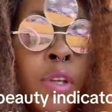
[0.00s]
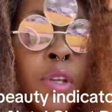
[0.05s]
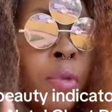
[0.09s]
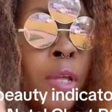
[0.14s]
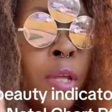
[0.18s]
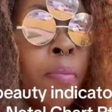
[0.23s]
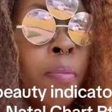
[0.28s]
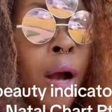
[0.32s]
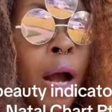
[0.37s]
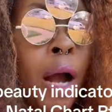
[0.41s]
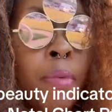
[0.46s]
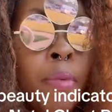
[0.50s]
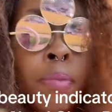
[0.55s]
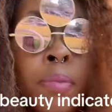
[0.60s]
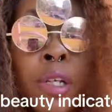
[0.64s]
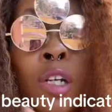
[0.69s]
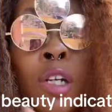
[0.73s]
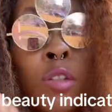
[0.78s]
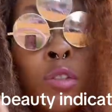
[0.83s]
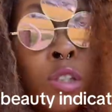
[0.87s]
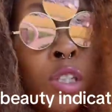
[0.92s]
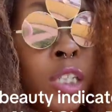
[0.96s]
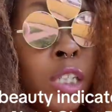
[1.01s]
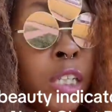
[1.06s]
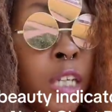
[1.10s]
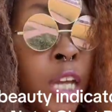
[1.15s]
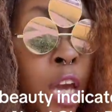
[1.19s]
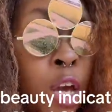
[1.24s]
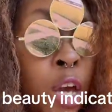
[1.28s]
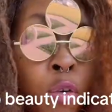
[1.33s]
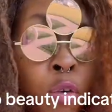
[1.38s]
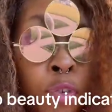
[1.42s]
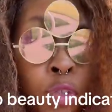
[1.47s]
They probably don't look a day
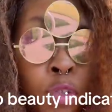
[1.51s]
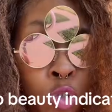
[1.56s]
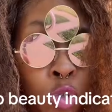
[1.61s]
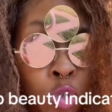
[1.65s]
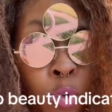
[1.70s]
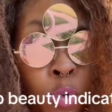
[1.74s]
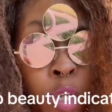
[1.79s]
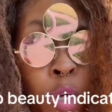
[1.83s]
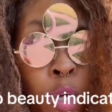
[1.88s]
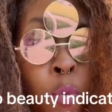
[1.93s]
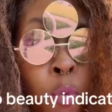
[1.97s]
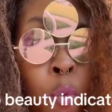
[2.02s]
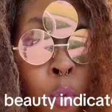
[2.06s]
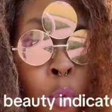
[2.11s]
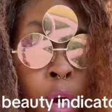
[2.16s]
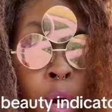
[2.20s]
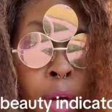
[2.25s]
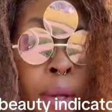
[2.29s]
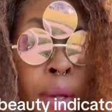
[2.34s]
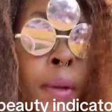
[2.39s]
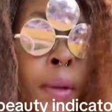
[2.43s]
over 21.